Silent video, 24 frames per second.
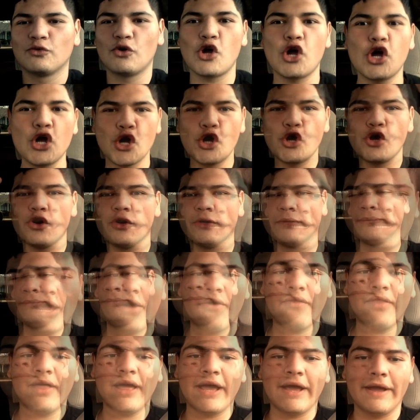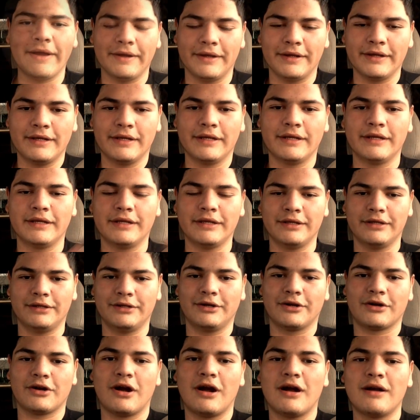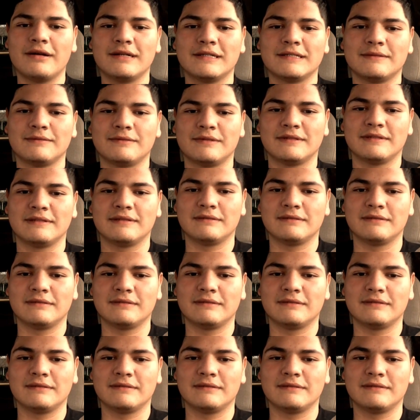Woo! Okay, now that your car's